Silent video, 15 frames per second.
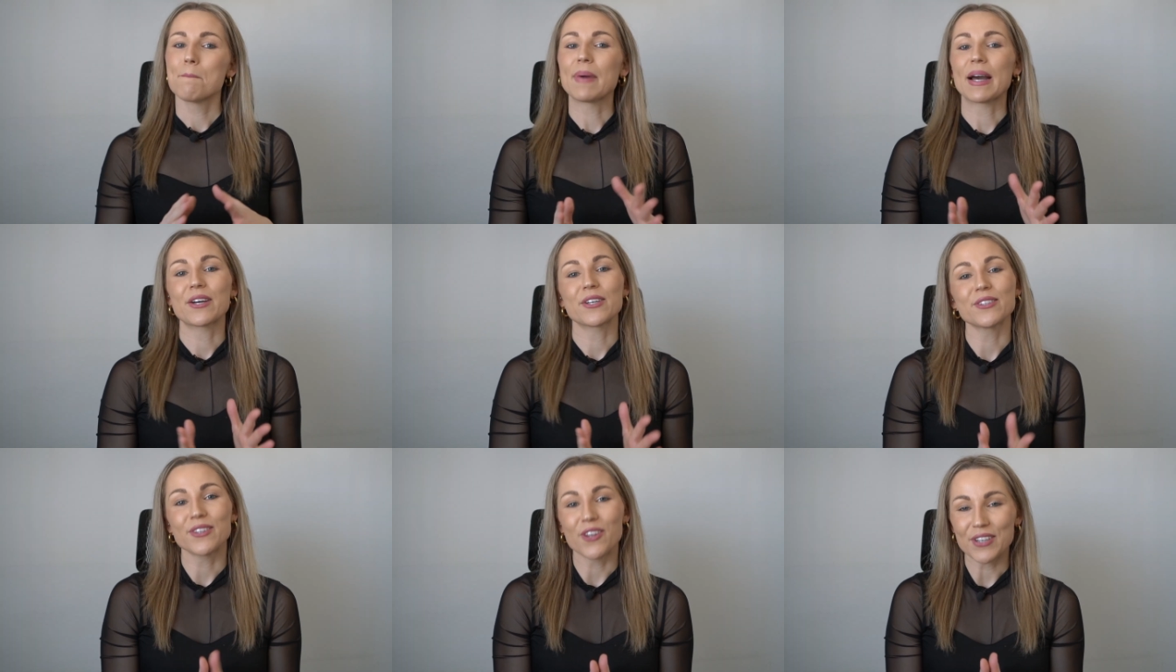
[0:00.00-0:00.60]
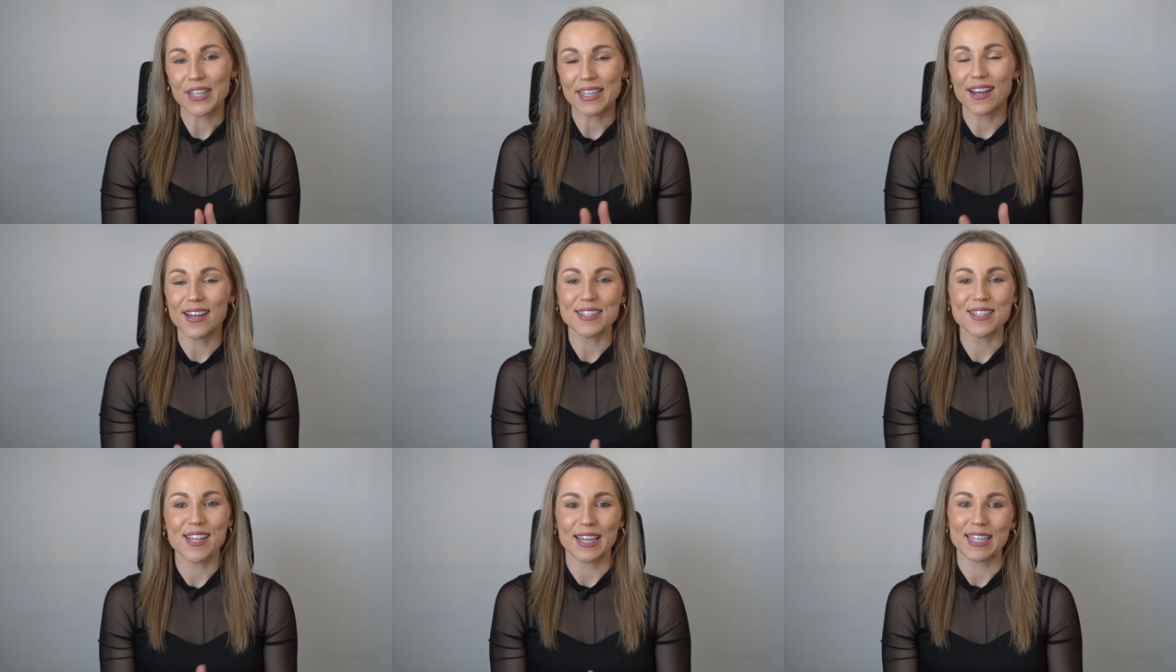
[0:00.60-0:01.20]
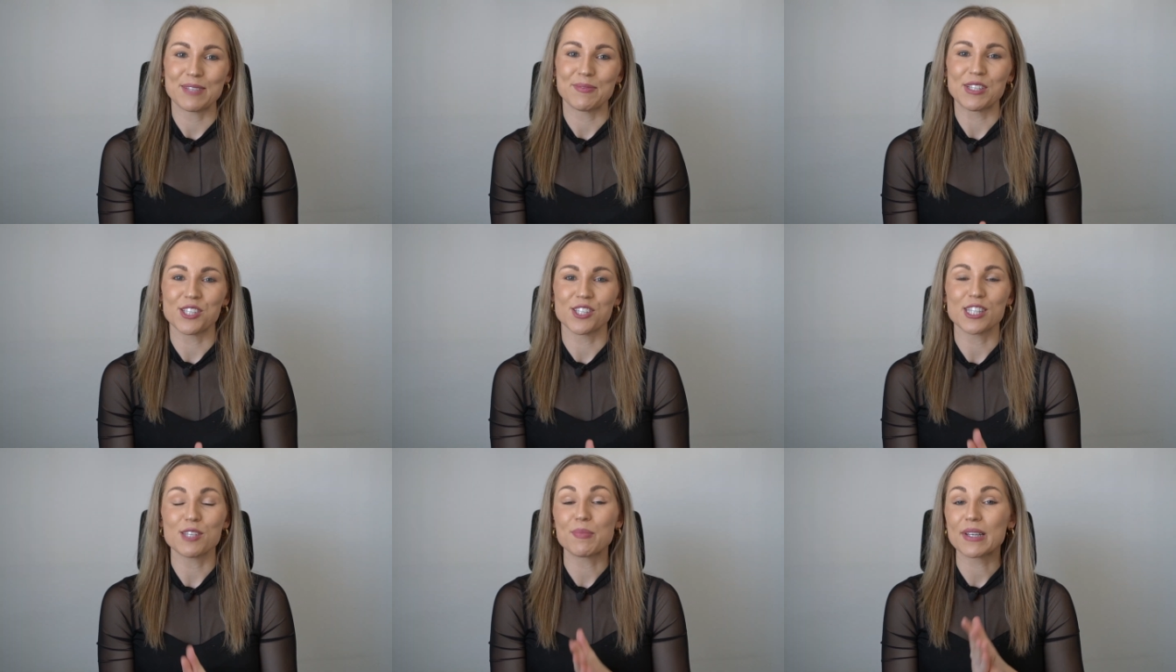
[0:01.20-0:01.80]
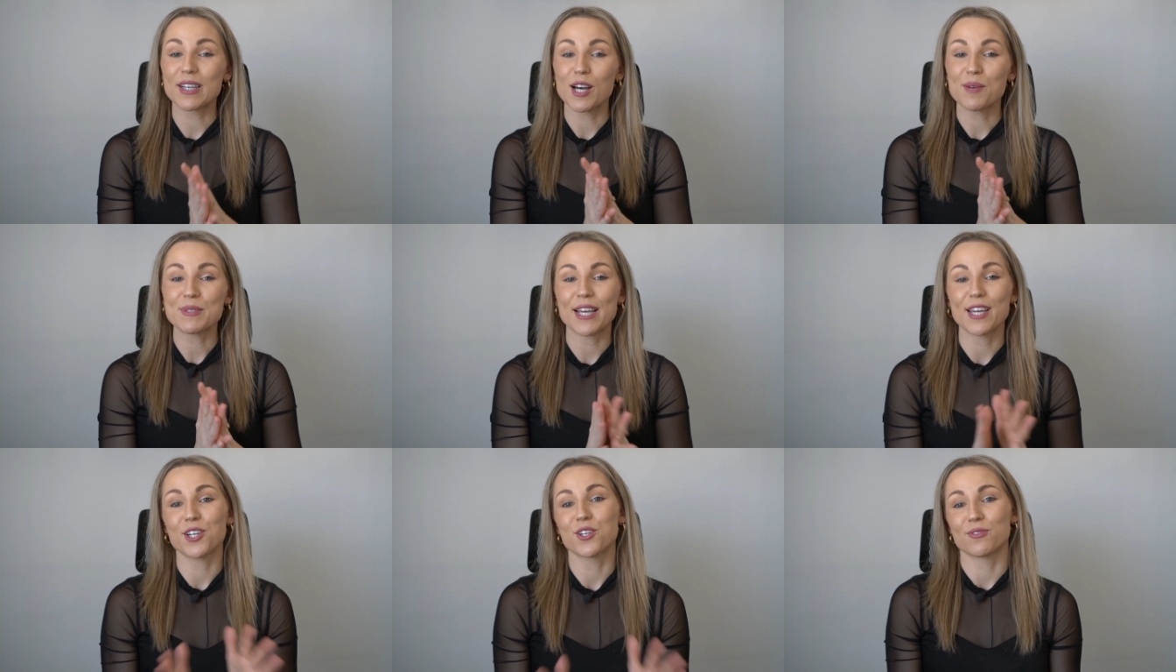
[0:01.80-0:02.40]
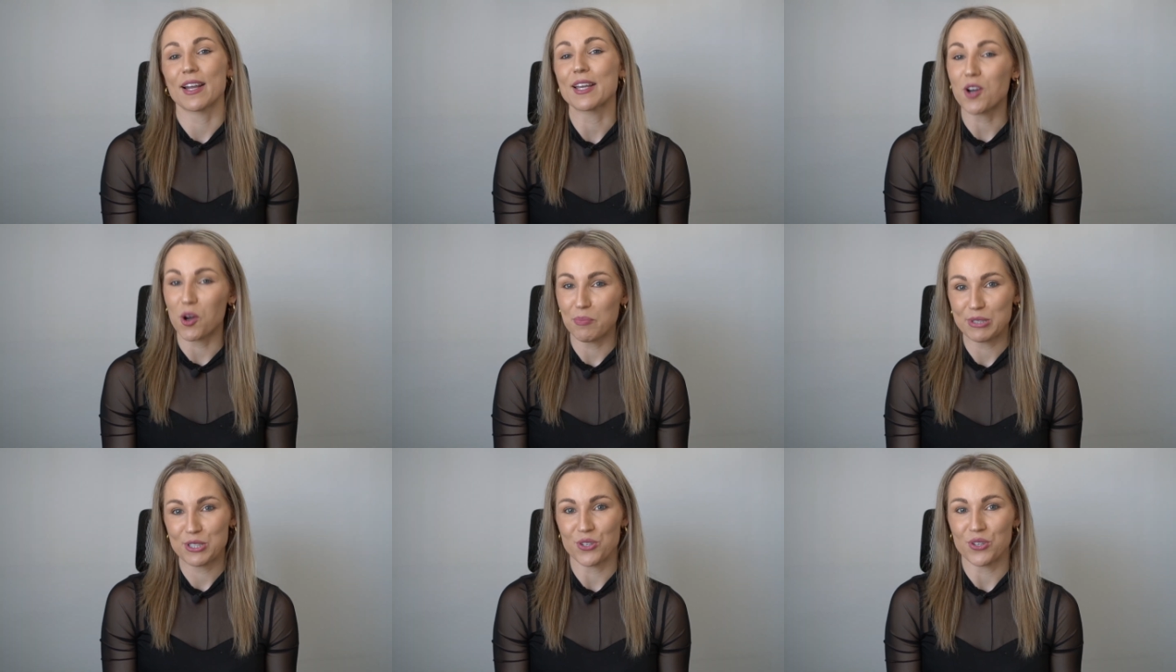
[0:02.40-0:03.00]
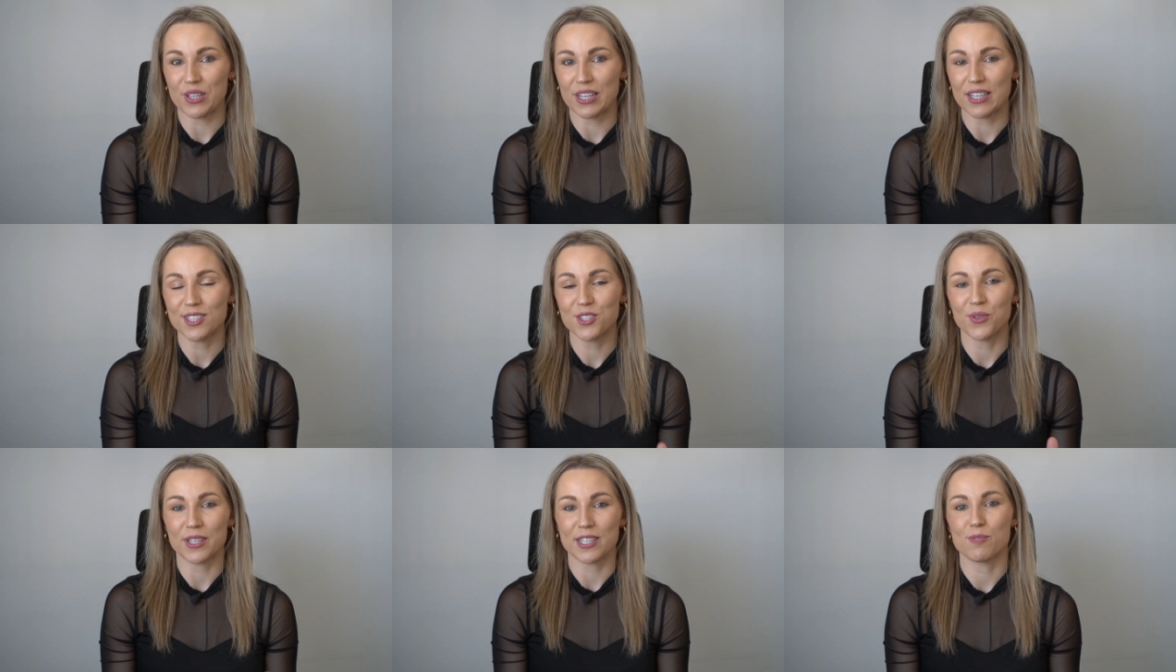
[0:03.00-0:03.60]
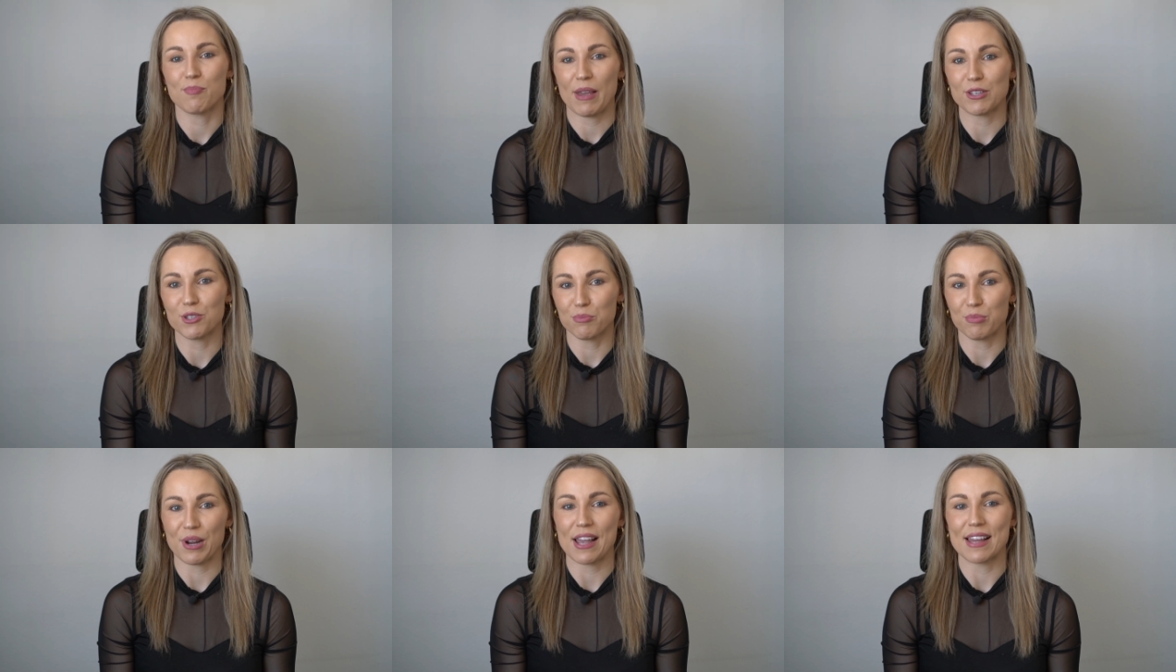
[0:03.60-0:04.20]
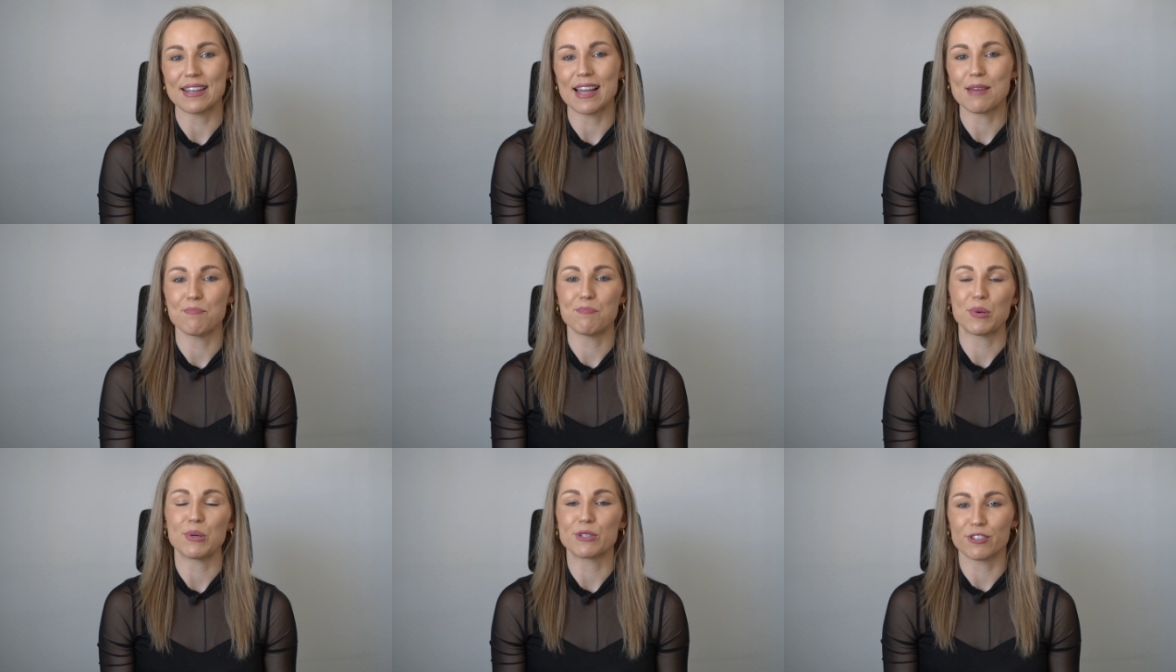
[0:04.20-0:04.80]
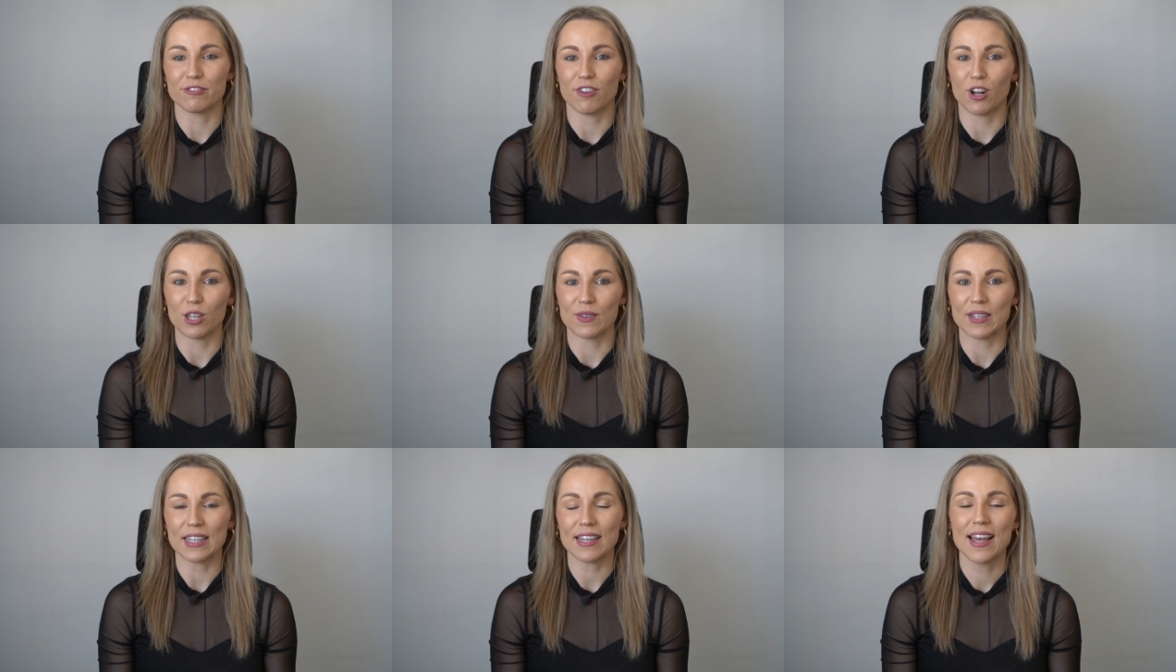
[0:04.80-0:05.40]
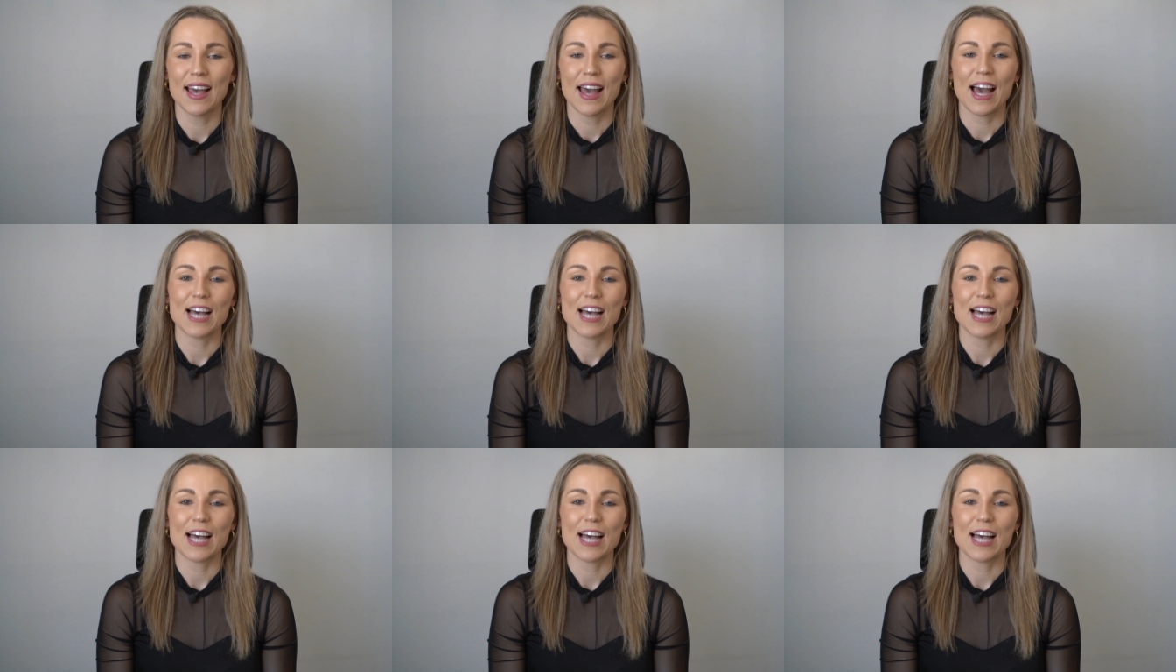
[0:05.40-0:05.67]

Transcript: By unlocking on-site commissions, it becomes a great opportunity to expand your brand and build your following,